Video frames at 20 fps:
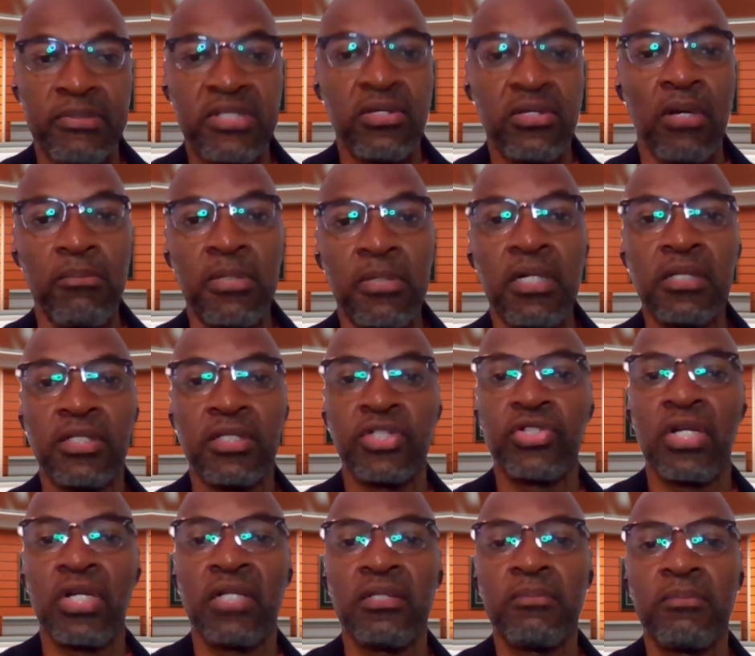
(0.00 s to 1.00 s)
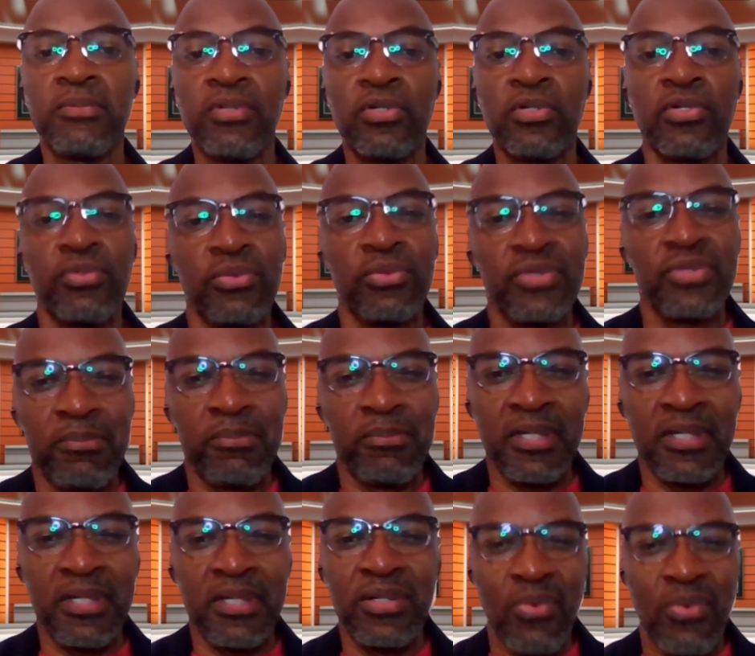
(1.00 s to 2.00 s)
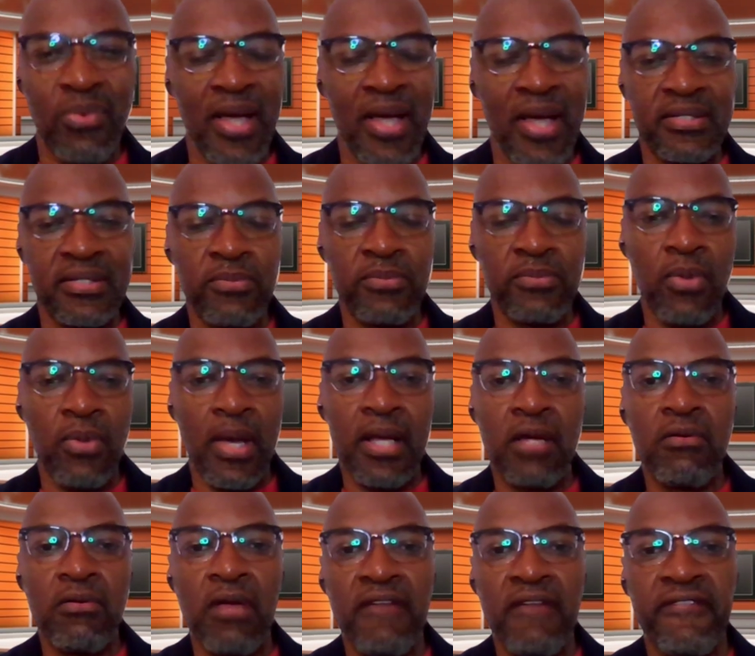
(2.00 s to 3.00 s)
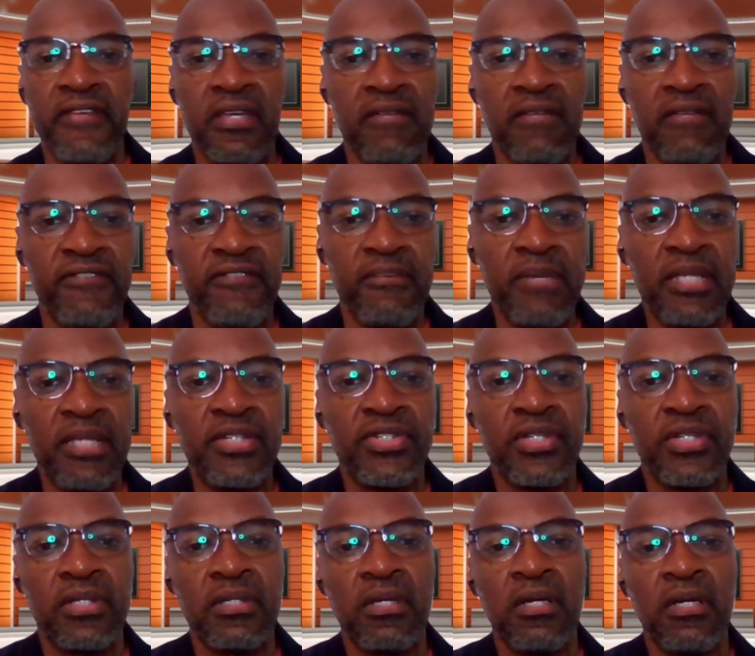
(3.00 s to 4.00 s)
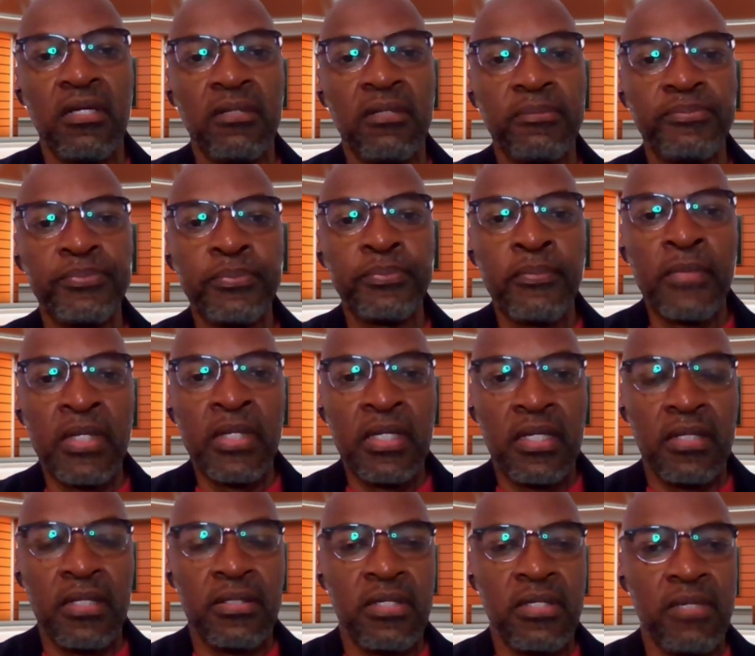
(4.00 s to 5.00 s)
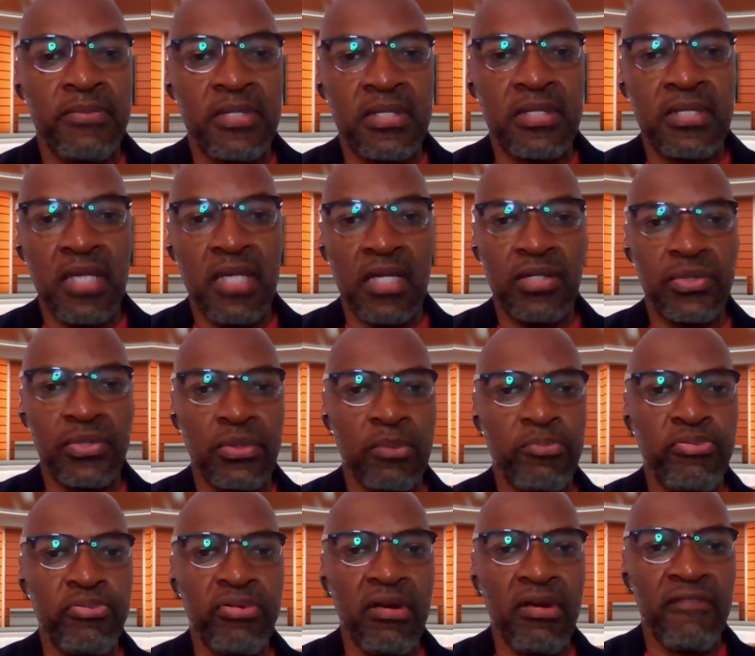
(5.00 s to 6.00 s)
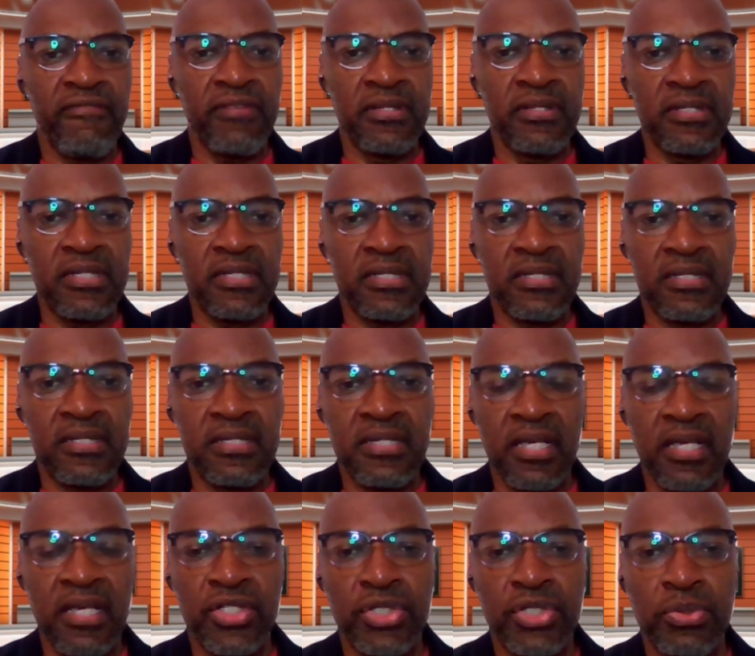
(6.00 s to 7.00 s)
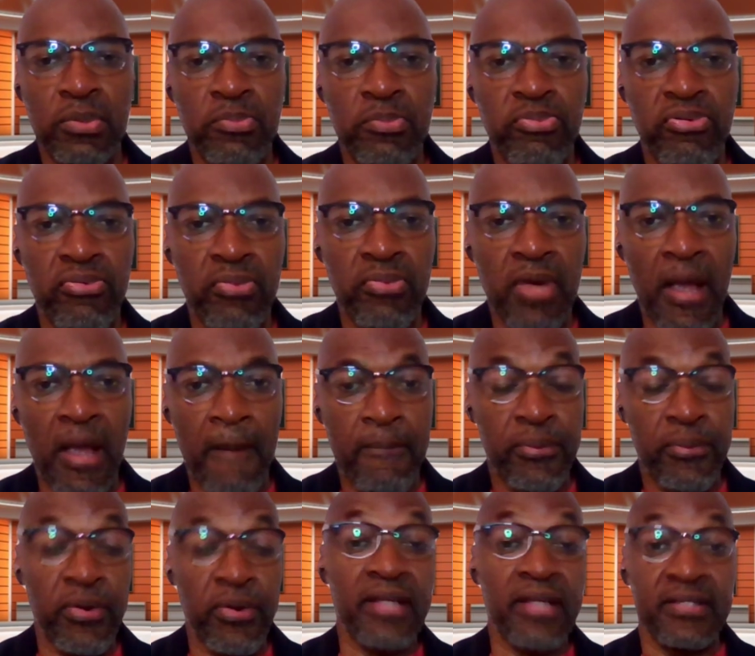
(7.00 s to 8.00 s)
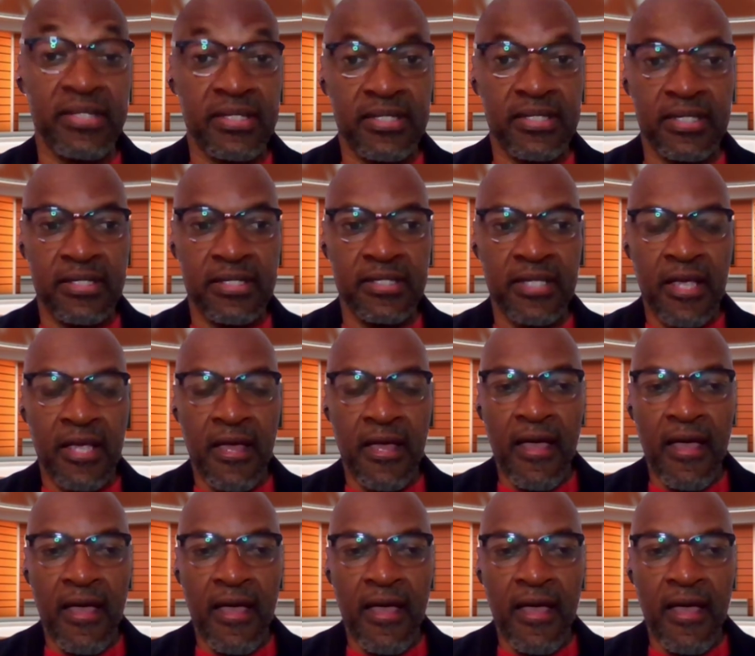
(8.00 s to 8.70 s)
It's not a murder trial, not gruesome, but quite some quite graphic information in terms of sexual preferences and sexual practices,